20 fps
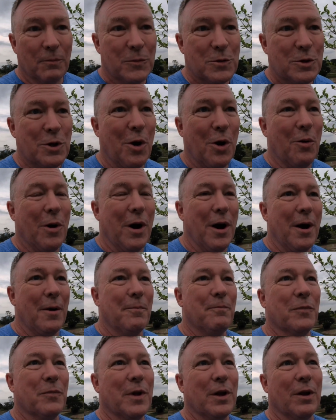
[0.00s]
So
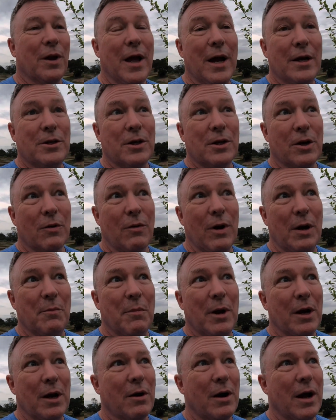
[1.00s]
little hectic around the
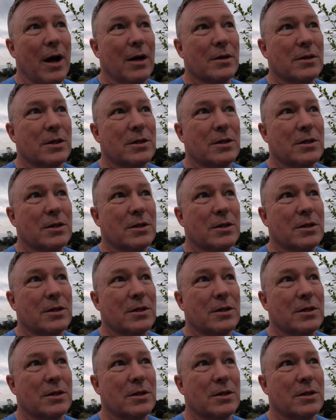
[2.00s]
Baker house.